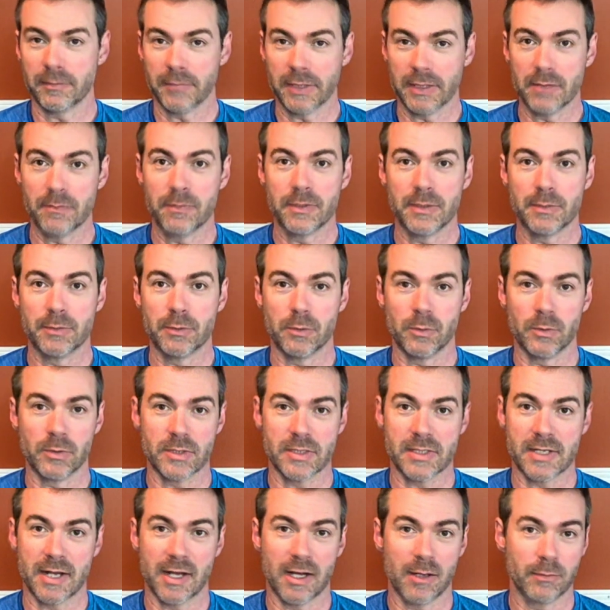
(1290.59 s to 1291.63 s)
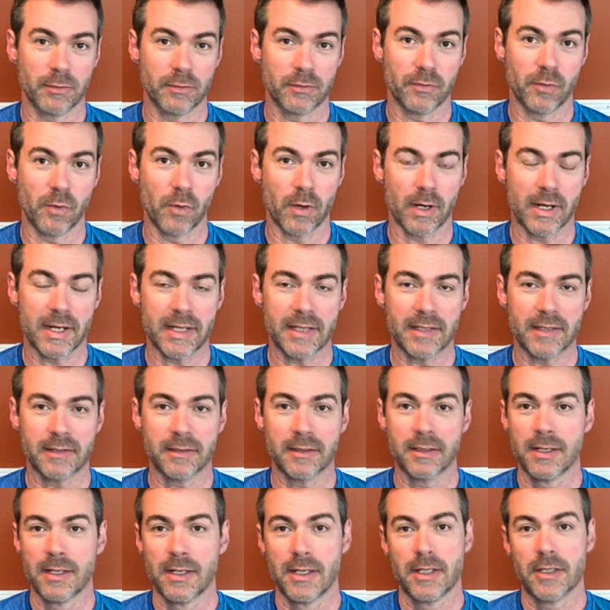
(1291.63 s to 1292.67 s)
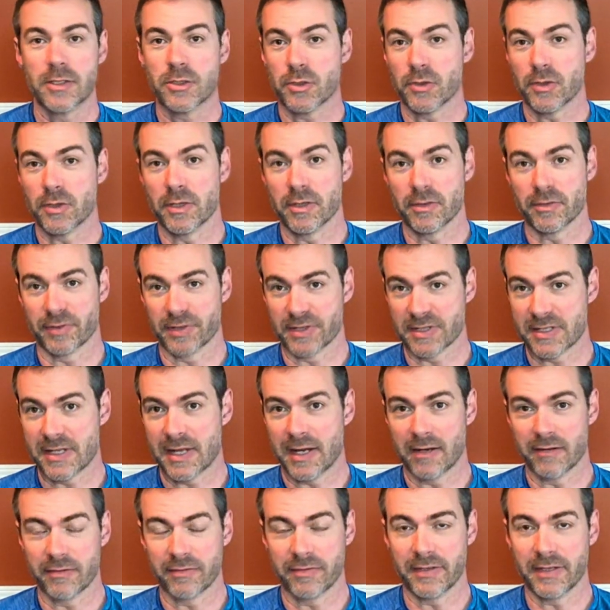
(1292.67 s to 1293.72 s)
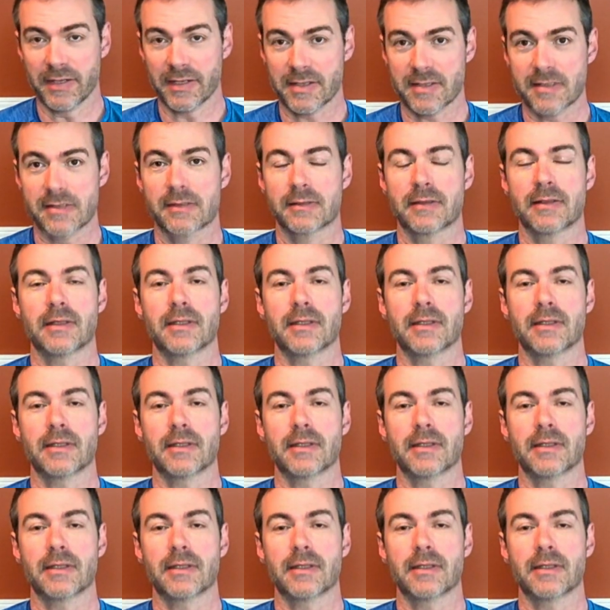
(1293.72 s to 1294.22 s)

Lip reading: many people will stop beforehand due to different side effects.